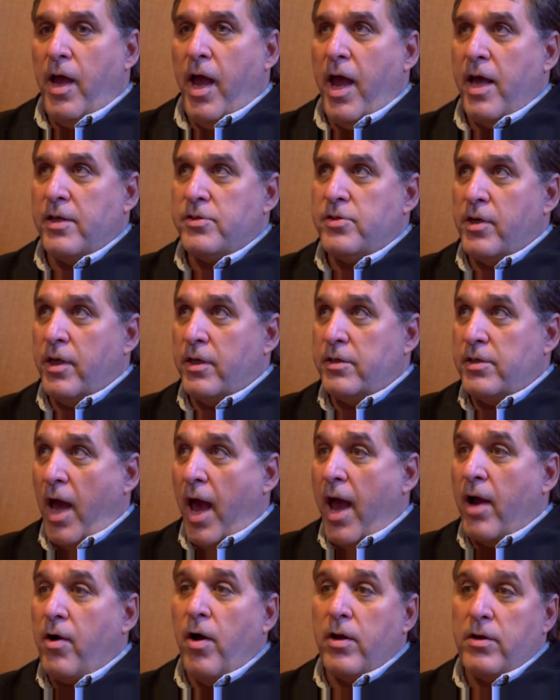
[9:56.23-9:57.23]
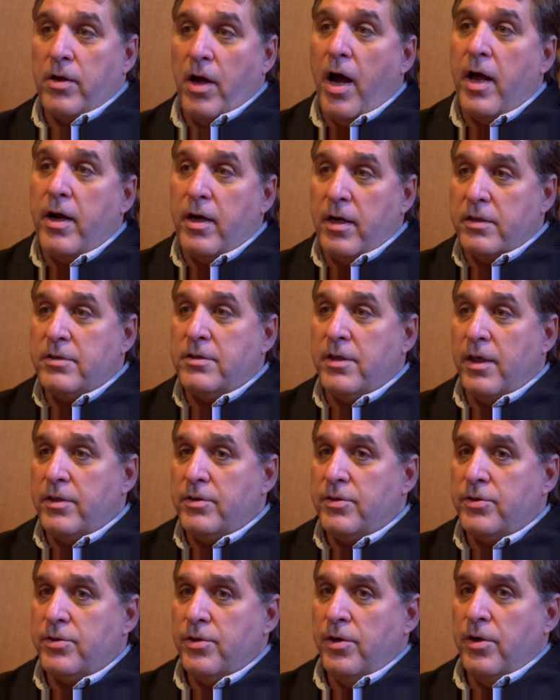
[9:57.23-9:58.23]
as an attack on God in a
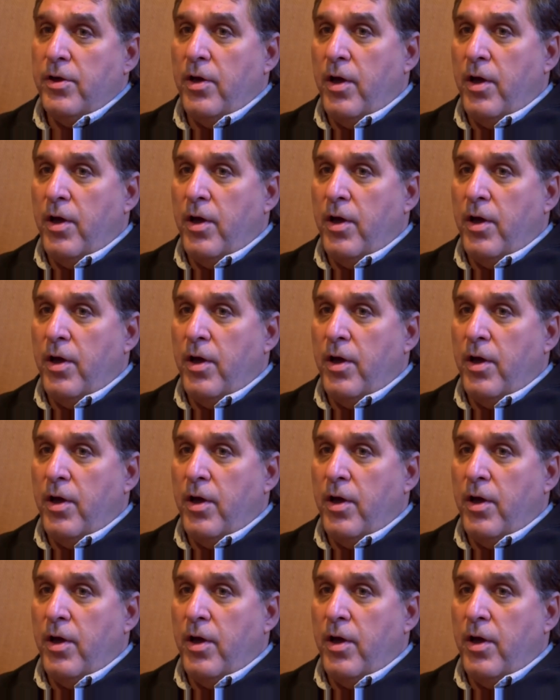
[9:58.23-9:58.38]
sense.